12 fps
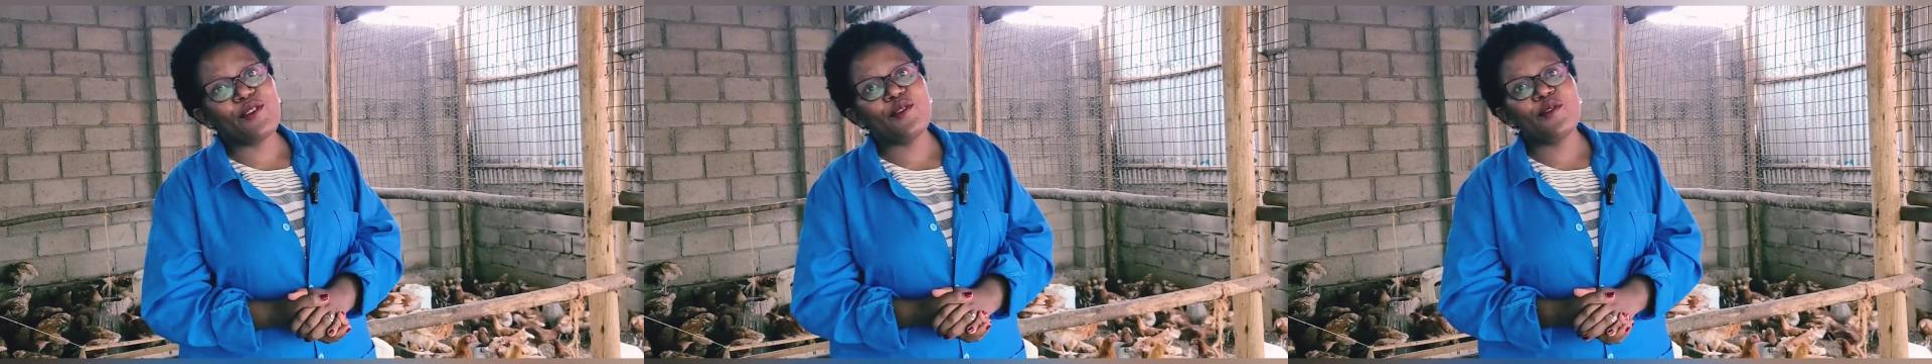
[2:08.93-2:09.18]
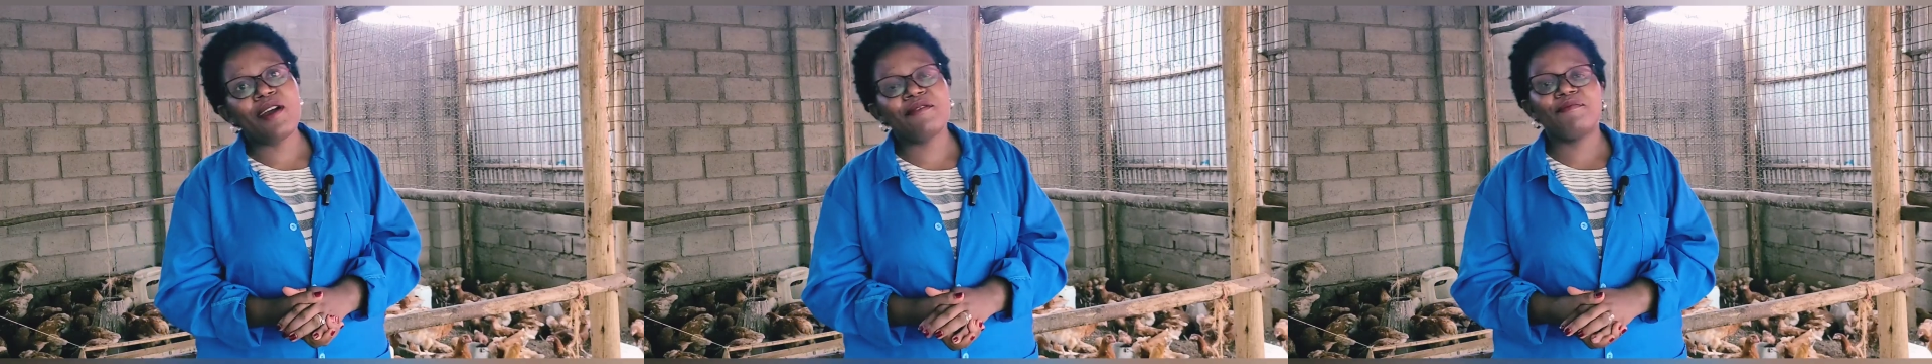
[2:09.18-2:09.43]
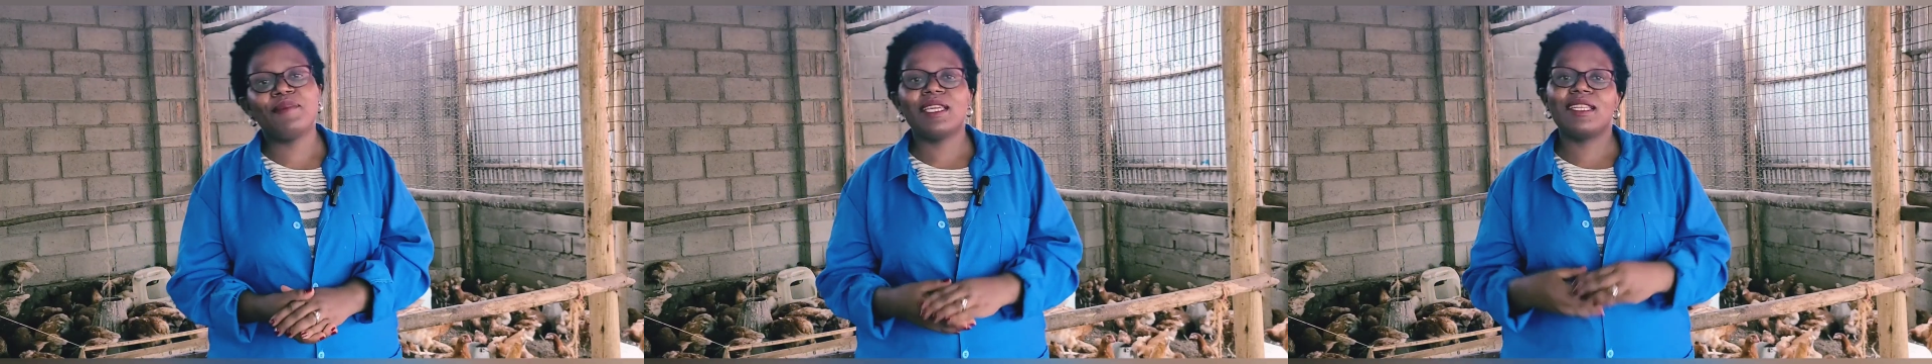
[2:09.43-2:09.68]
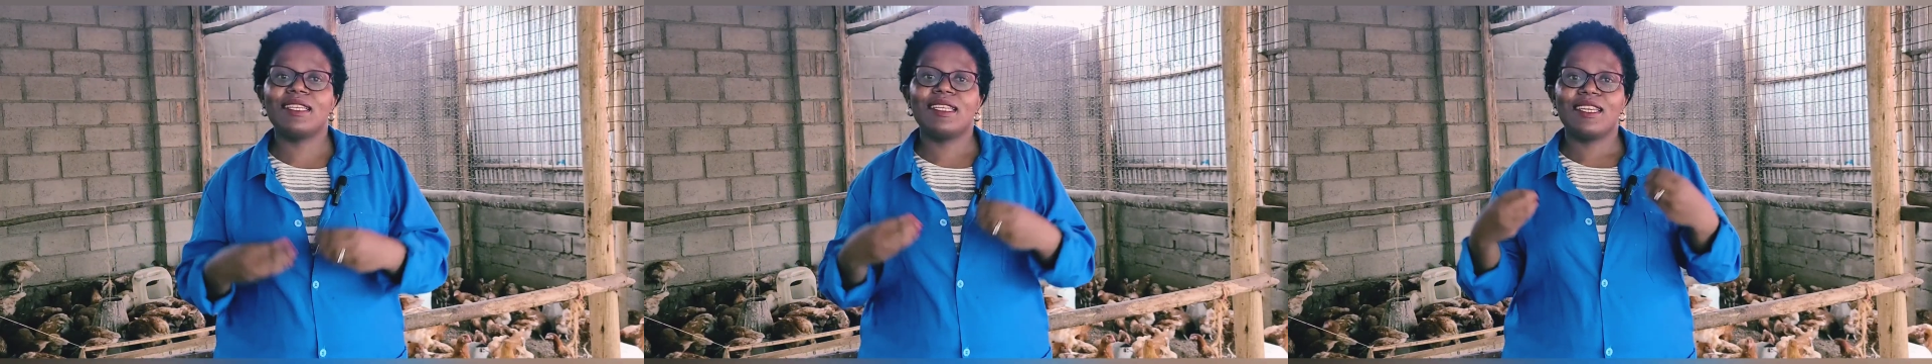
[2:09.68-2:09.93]
you who have
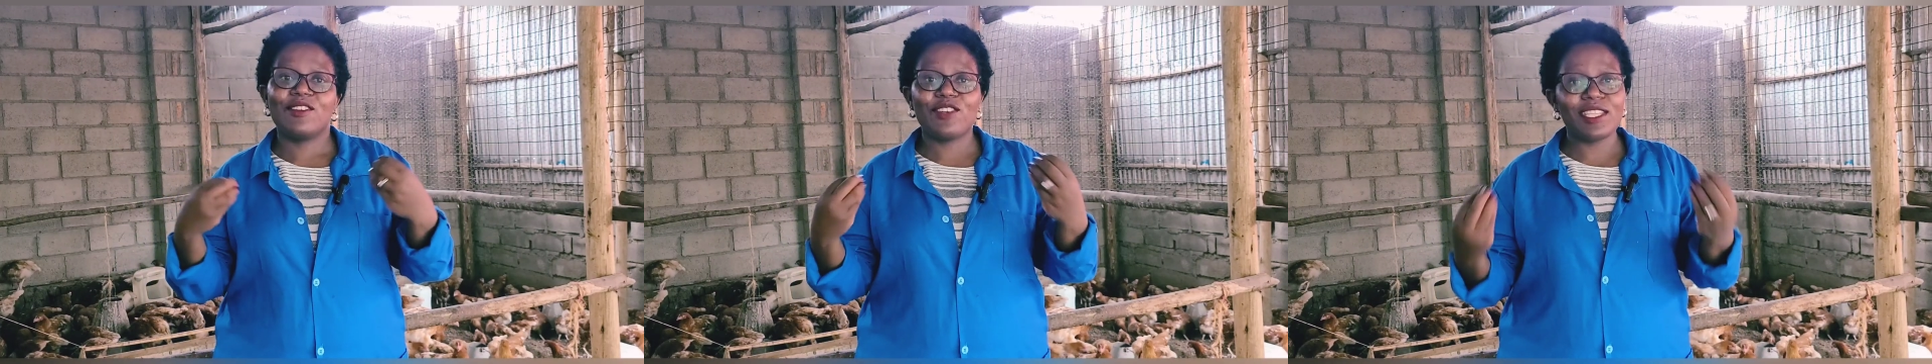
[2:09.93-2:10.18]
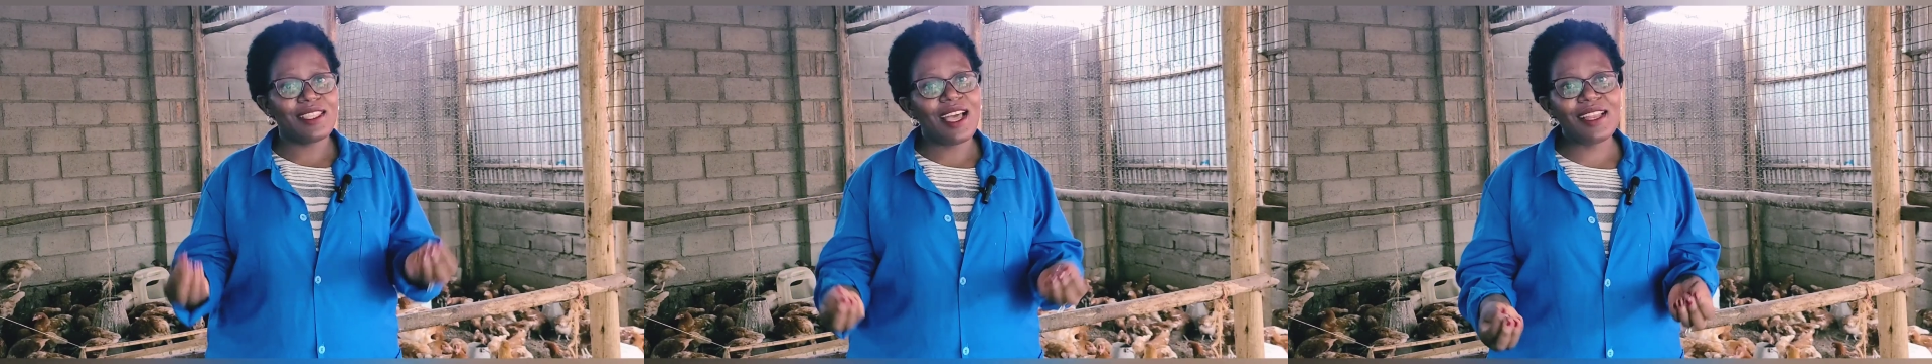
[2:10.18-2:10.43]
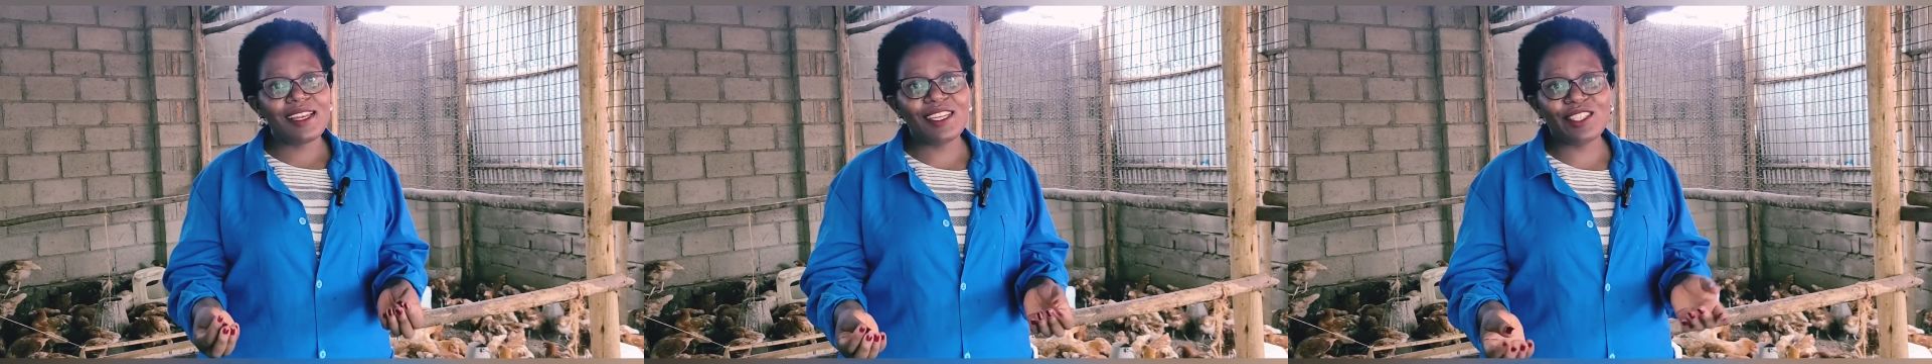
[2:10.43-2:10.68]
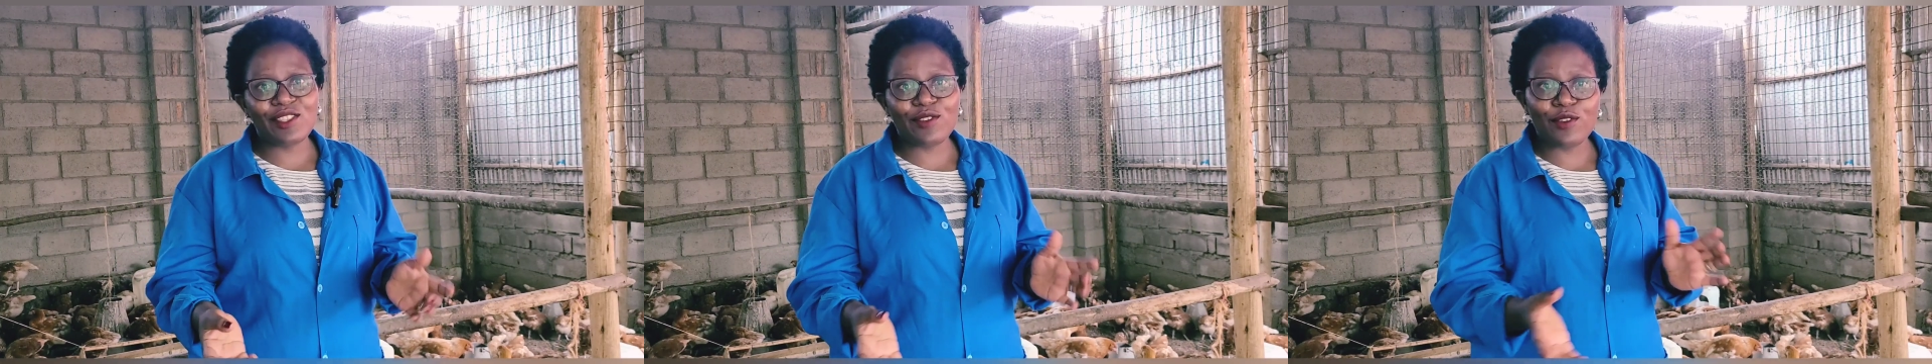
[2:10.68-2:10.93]
been
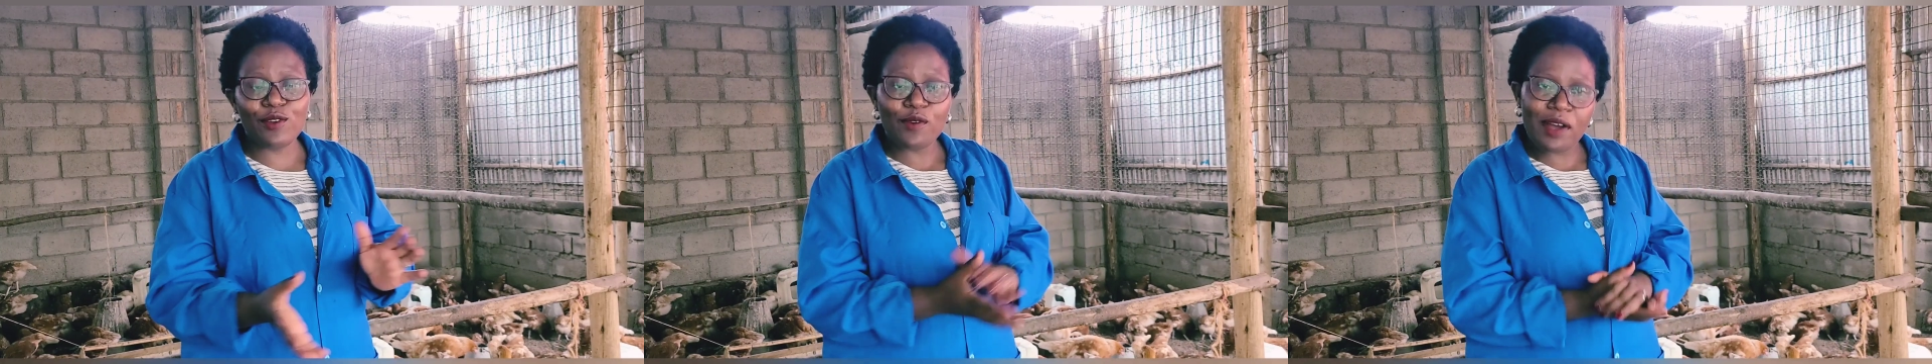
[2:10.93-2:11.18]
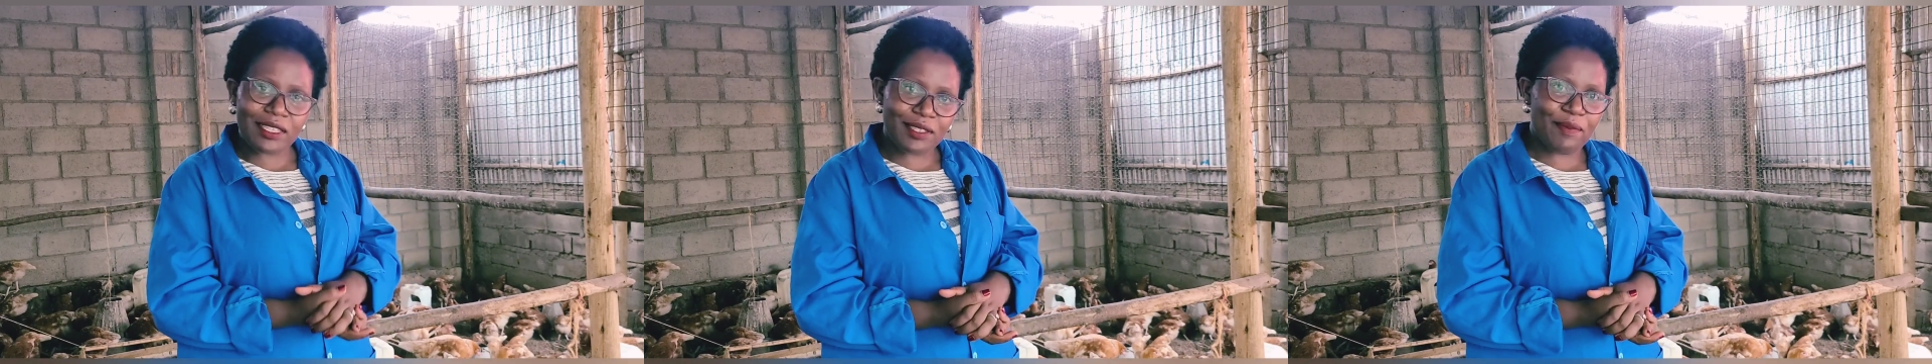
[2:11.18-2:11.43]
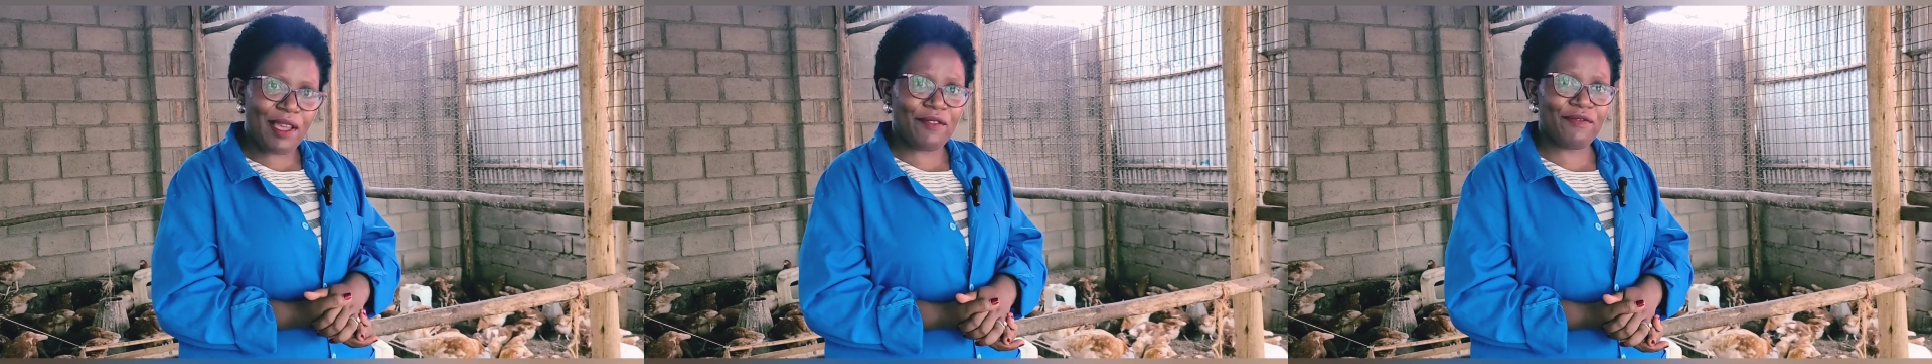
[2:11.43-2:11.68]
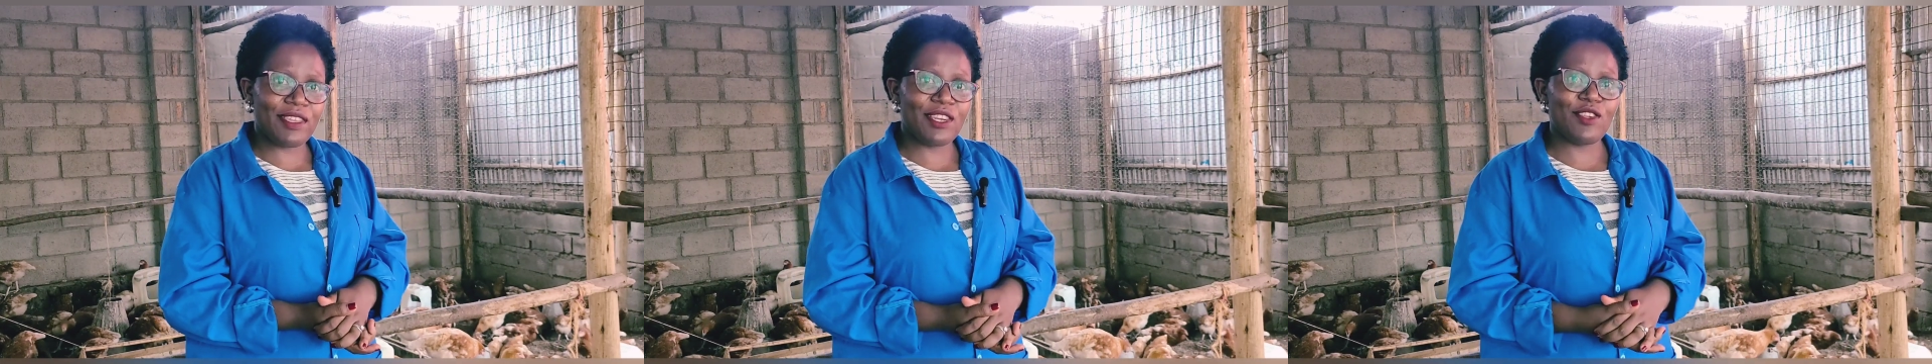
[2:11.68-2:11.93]
returning to watch my
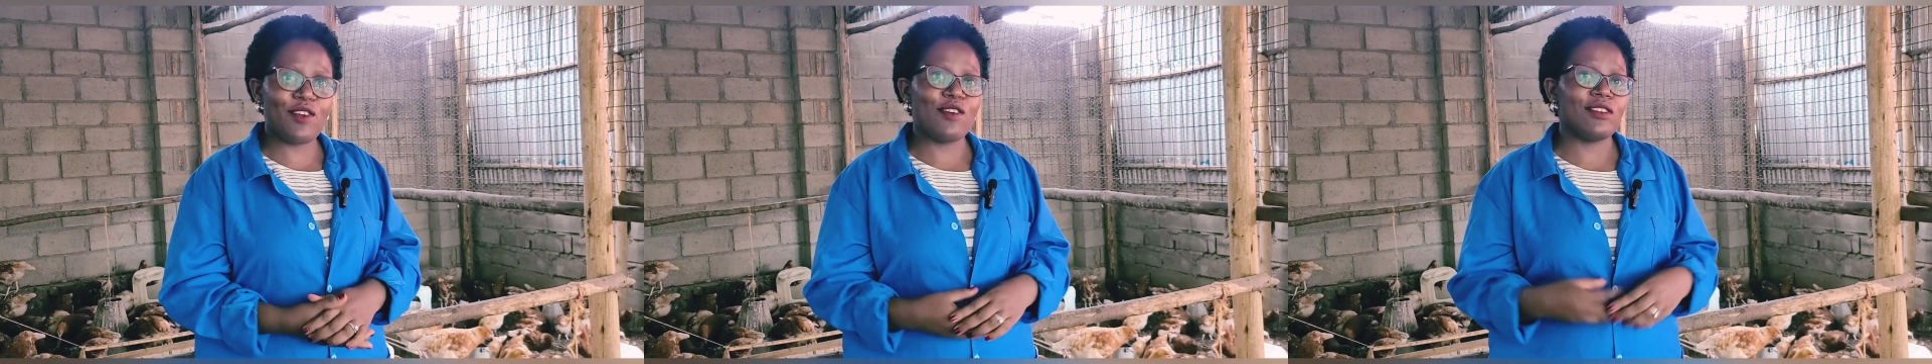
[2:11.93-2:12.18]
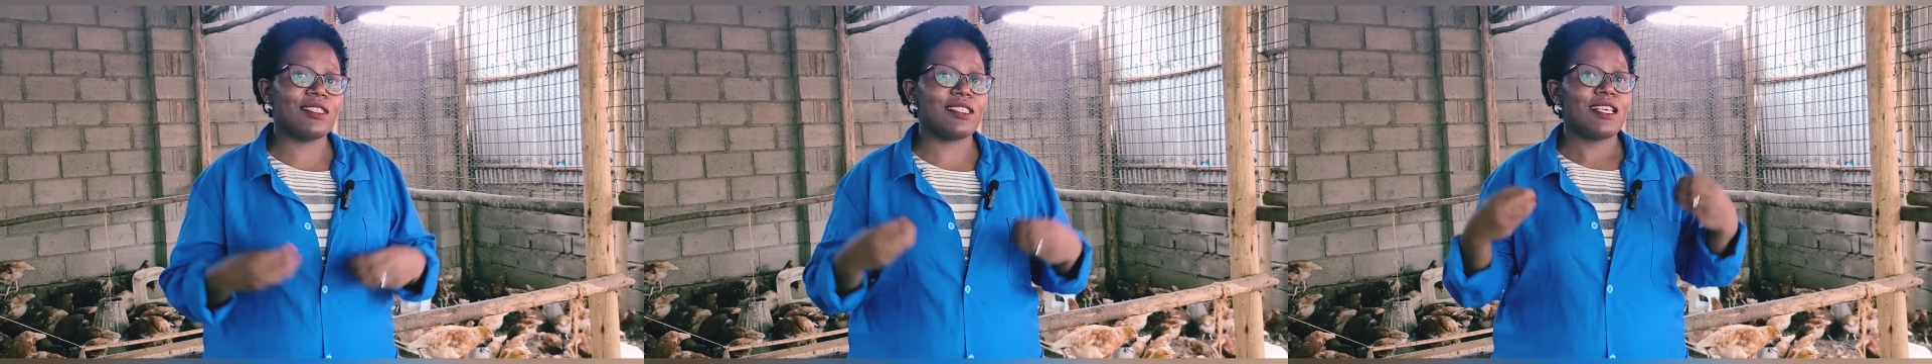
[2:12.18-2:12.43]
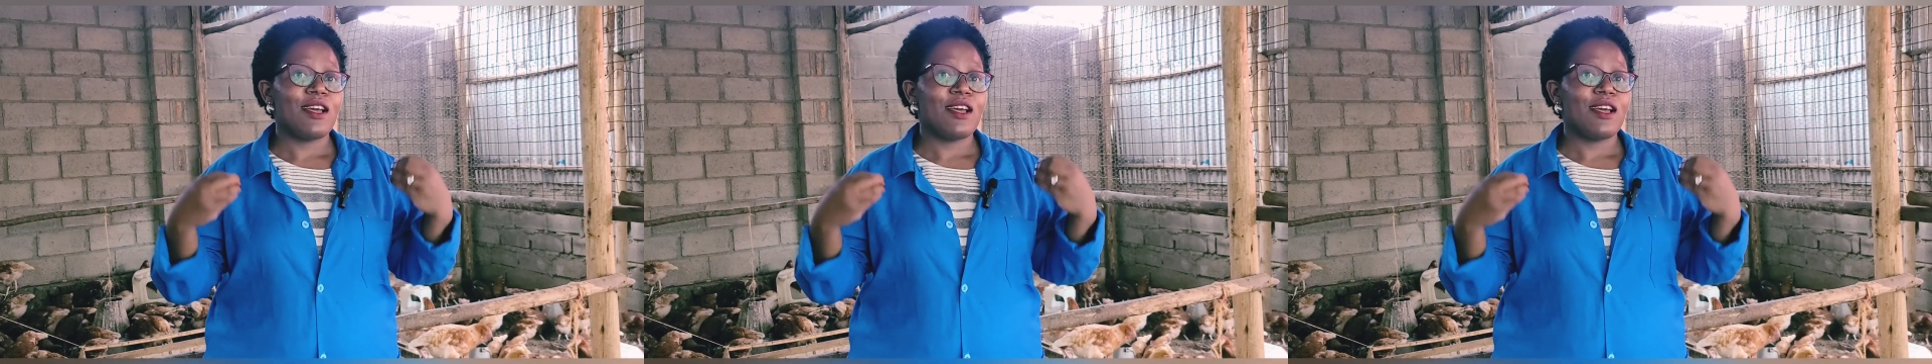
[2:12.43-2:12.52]
videos,